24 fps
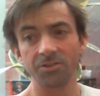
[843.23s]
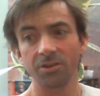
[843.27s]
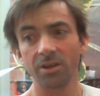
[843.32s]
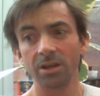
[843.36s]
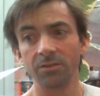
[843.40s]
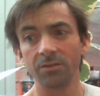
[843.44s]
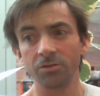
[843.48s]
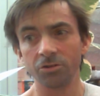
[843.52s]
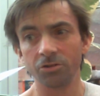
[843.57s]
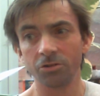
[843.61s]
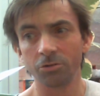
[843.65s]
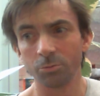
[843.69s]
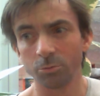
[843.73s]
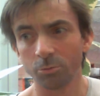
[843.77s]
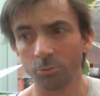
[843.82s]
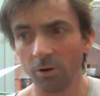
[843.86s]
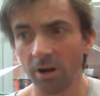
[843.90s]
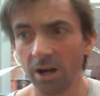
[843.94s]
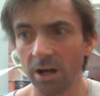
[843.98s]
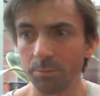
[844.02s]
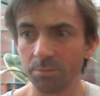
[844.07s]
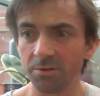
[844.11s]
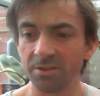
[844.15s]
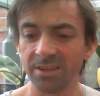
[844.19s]
it, if you
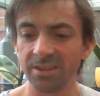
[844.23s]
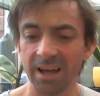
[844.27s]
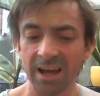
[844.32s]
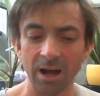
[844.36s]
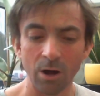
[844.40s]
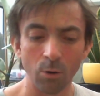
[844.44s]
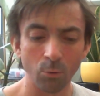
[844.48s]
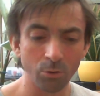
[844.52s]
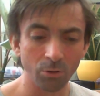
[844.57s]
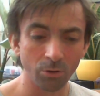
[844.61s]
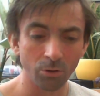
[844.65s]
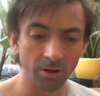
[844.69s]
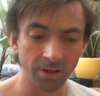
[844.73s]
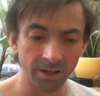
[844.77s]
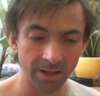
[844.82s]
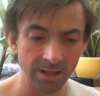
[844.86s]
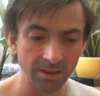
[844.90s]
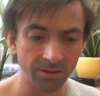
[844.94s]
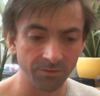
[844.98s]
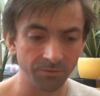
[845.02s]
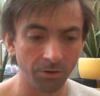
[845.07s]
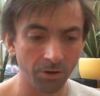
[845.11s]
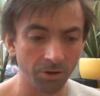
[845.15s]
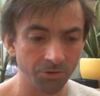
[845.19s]
subscribe now, you're going to
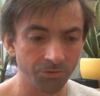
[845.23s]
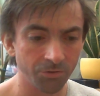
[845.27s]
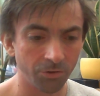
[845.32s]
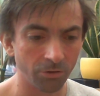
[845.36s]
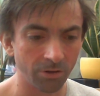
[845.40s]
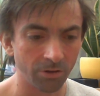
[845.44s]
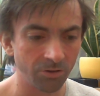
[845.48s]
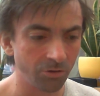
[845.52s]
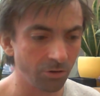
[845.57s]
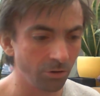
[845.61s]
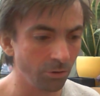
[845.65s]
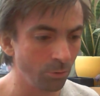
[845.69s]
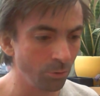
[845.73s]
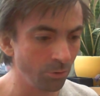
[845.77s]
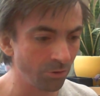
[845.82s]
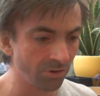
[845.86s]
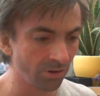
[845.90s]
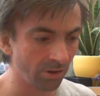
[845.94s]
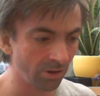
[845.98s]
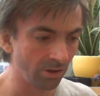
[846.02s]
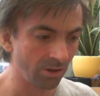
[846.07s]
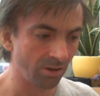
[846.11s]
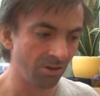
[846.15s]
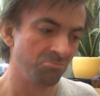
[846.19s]
get the first 4
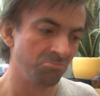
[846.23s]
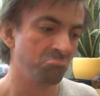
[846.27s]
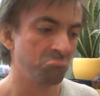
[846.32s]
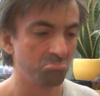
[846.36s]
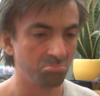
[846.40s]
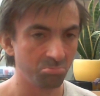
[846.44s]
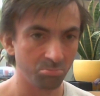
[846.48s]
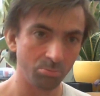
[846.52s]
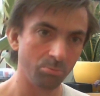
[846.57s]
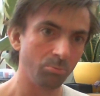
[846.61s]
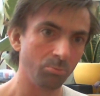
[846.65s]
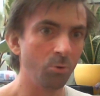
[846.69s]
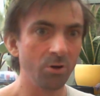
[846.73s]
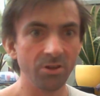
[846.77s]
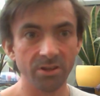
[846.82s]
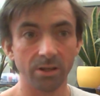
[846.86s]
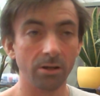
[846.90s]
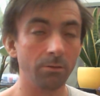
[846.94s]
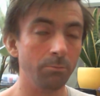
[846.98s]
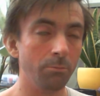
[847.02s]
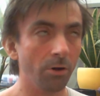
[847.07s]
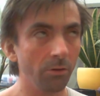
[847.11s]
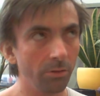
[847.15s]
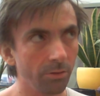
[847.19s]
issues
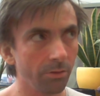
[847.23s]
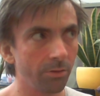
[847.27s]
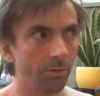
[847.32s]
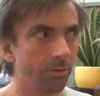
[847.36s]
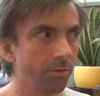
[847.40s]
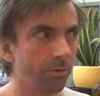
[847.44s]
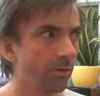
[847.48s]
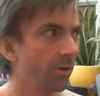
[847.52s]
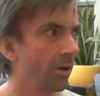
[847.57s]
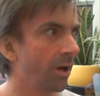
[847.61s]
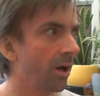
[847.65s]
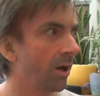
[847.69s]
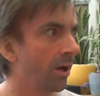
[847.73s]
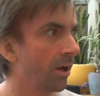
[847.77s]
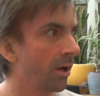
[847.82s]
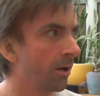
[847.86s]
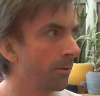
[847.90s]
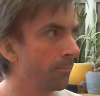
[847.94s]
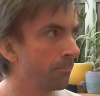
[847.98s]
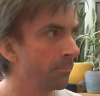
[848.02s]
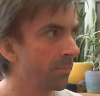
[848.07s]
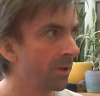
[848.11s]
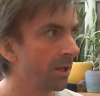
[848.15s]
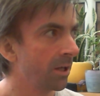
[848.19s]
within a month.
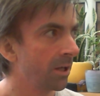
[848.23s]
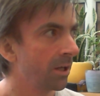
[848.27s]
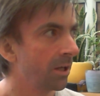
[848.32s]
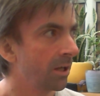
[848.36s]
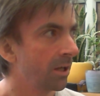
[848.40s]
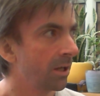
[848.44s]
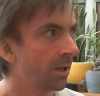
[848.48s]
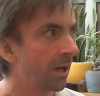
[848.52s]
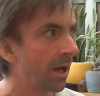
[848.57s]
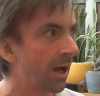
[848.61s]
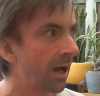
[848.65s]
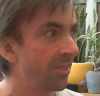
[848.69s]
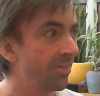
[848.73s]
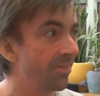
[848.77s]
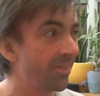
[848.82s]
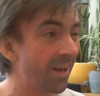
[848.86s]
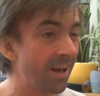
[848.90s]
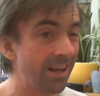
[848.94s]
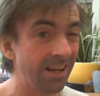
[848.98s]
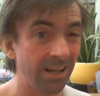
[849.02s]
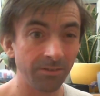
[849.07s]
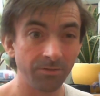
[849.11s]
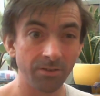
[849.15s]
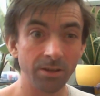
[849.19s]
And
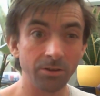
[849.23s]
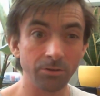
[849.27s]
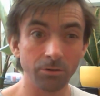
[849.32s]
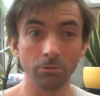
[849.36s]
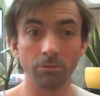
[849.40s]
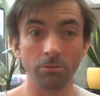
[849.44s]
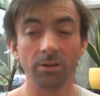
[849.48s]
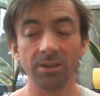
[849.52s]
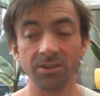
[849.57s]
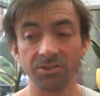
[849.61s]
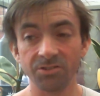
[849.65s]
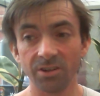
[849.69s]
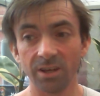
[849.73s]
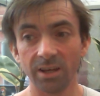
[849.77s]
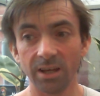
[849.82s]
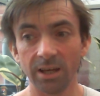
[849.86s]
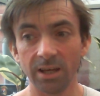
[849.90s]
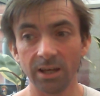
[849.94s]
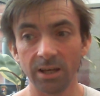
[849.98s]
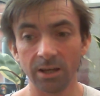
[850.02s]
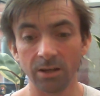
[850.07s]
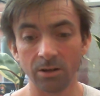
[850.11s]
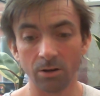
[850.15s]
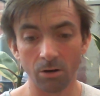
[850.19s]
then if they do release
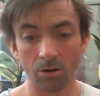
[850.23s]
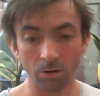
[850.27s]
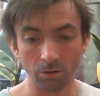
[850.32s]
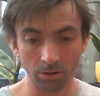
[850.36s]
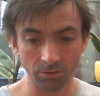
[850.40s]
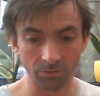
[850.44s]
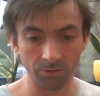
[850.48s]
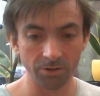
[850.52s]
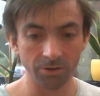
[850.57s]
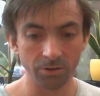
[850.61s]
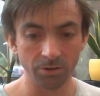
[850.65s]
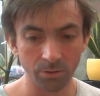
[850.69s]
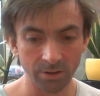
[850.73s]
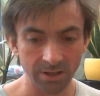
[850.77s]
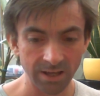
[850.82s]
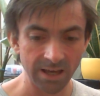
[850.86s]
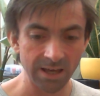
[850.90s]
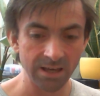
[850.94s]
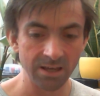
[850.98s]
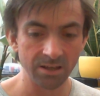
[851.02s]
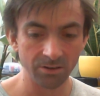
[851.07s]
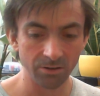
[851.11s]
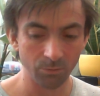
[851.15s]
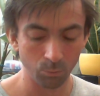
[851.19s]
it all over the UK
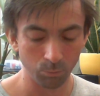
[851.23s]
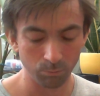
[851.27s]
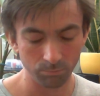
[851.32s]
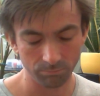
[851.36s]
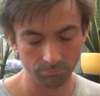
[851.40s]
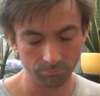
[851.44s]
and